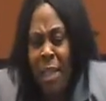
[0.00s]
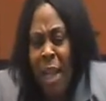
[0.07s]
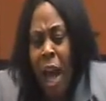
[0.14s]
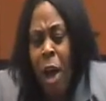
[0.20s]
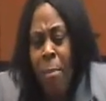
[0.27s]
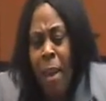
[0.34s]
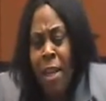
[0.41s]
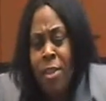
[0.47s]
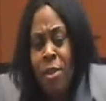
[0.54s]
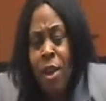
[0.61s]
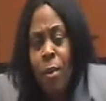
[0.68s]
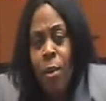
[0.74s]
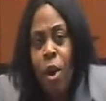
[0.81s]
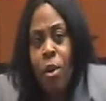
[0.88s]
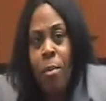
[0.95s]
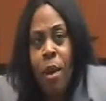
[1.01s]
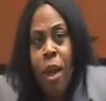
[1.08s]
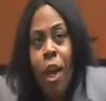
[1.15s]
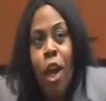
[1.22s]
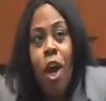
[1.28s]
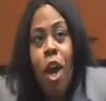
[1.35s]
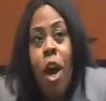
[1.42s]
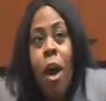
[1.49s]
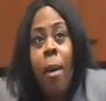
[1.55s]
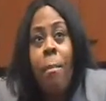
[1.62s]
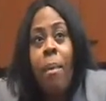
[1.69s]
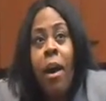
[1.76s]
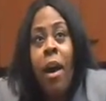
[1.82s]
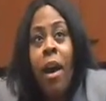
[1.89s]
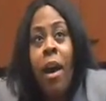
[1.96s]
It's all based on enrollment.
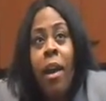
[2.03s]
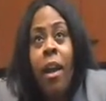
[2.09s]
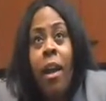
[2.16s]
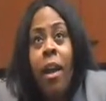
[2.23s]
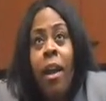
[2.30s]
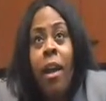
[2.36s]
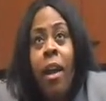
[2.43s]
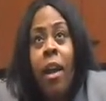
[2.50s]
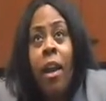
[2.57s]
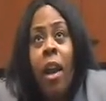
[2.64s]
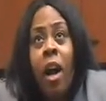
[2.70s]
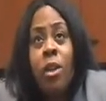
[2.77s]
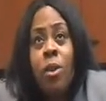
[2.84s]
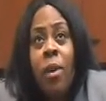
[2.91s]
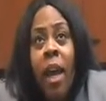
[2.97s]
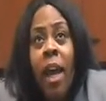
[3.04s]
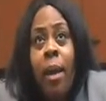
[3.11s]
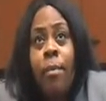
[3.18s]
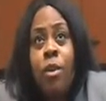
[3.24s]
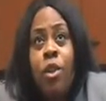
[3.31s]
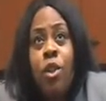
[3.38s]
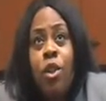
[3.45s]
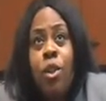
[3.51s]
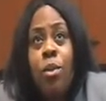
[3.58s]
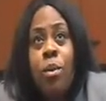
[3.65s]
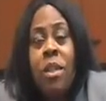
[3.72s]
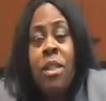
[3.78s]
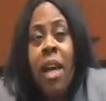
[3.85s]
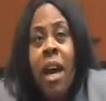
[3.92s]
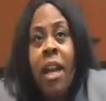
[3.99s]
But it also came to
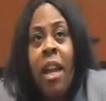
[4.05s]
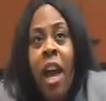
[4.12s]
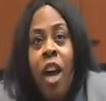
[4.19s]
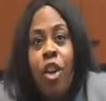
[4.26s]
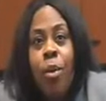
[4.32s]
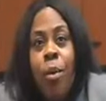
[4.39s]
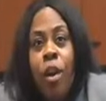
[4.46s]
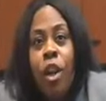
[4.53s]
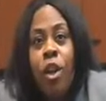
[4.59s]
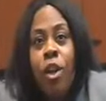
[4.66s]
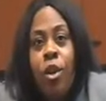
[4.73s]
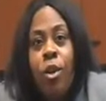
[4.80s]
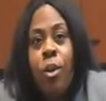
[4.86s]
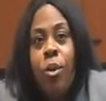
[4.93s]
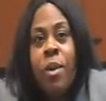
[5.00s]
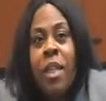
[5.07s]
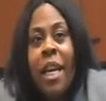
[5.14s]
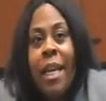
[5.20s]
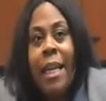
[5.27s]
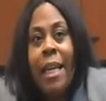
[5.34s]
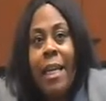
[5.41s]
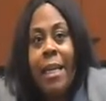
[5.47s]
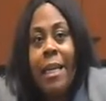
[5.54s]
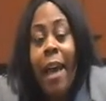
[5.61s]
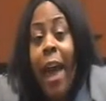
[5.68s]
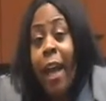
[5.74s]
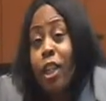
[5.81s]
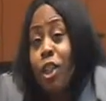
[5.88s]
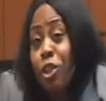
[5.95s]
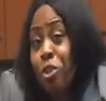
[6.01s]
you deciding how you were going to use any
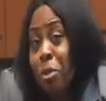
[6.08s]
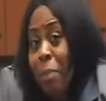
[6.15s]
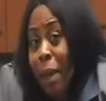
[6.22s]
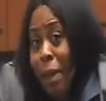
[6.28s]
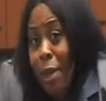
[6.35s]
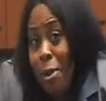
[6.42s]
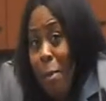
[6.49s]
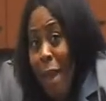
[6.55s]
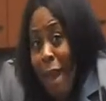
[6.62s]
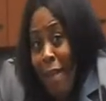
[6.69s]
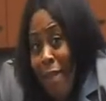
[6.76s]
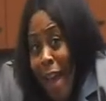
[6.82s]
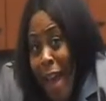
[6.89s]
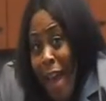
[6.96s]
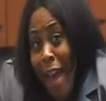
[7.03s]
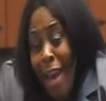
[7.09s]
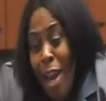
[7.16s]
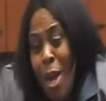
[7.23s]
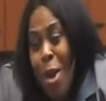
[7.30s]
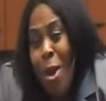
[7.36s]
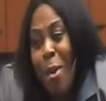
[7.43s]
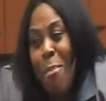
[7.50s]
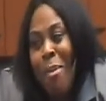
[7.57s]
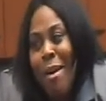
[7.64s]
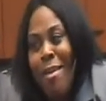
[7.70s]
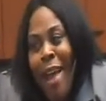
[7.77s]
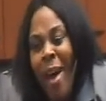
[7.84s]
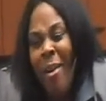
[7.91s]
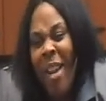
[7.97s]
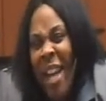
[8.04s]
extra money you may have had.
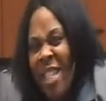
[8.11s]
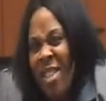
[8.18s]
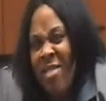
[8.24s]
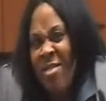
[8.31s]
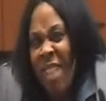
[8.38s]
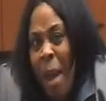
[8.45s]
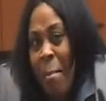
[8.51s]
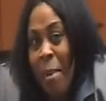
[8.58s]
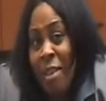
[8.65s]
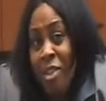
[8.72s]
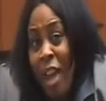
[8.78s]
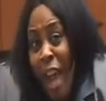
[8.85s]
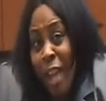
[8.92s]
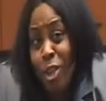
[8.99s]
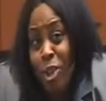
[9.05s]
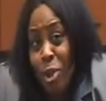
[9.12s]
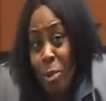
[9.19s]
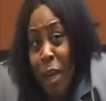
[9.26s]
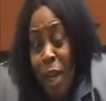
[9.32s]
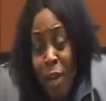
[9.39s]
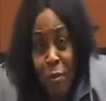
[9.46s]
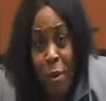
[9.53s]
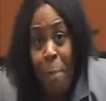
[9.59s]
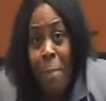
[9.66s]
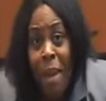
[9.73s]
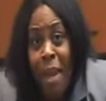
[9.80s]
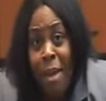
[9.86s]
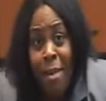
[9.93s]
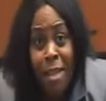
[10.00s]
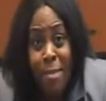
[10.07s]
But nowadays, there's not much extra money for
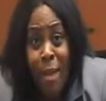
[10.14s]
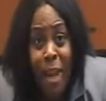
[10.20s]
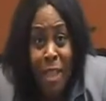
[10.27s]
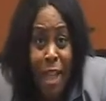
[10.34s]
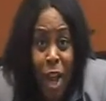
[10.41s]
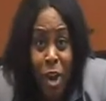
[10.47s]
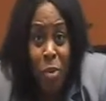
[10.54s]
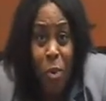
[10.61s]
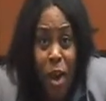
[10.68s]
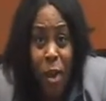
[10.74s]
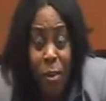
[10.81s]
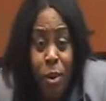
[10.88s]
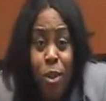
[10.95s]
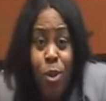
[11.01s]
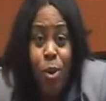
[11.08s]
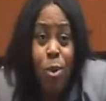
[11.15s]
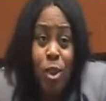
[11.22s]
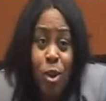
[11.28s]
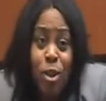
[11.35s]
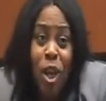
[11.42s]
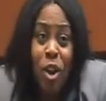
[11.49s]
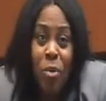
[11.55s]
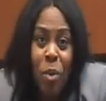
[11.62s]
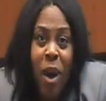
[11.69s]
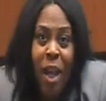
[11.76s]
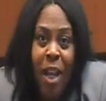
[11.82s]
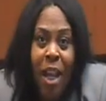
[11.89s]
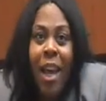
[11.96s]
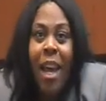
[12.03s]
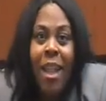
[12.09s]
me because I'm not Title I. Where schools that are Title
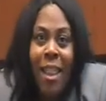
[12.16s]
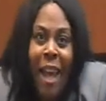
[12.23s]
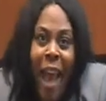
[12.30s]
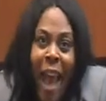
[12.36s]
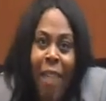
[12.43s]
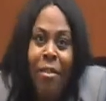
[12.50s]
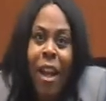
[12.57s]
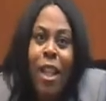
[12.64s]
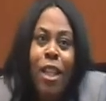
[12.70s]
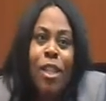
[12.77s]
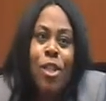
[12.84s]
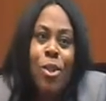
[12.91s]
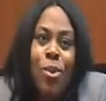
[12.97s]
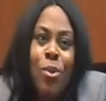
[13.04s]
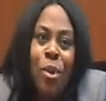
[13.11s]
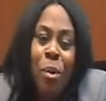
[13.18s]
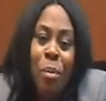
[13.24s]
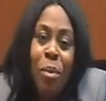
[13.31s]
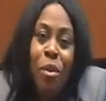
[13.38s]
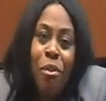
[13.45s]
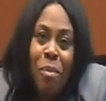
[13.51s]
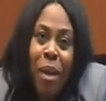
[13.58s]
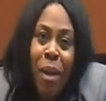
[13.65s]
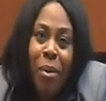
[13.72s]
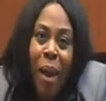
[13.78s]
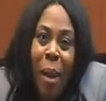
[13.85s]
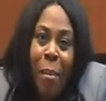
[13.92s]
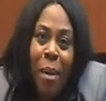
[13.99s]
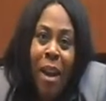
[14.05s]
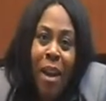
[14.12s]
I, they have like the school improvement
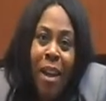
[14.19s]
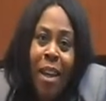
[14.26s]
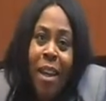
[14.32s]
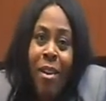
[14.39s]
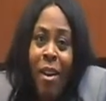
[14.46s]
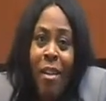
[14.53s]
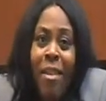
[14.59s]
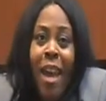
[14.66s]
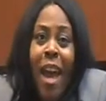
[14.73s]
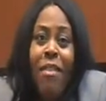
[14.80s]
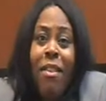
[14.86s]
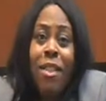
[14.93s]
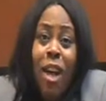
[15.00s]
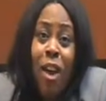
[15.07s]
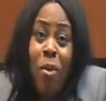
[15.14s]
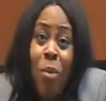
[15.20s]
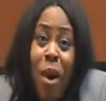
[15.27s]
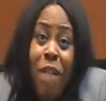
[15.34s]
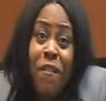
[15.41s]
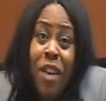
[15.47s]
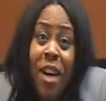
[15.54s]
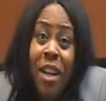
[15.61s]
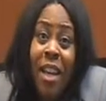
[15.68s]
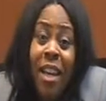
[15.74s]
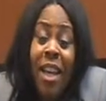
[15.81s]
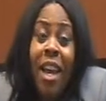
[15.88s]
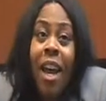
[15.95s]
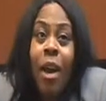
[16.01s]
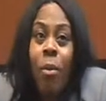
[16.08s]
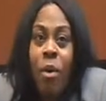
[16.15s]
grant money, or they have the Title I
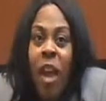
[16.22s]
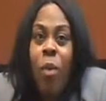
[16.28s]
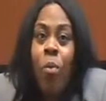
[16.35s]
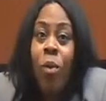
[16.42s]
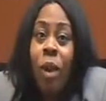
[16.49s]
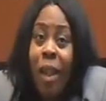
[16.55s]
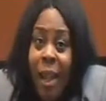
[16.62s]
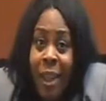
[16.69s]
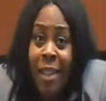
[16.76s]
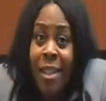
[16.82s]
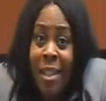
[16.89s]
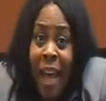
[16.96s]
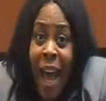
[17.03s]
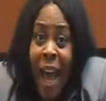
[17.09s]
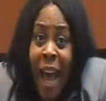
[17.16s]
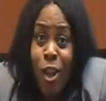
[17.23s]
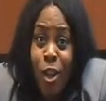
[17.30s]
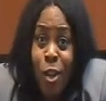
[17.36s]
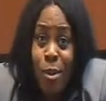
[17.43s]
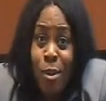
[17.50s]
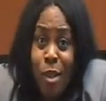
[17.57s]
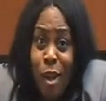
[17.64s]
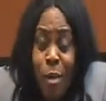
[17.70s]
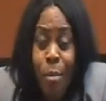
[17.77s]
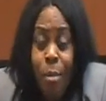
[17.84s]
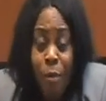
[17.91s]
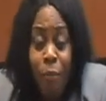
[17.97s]
funding, where they really get to decide how to use it.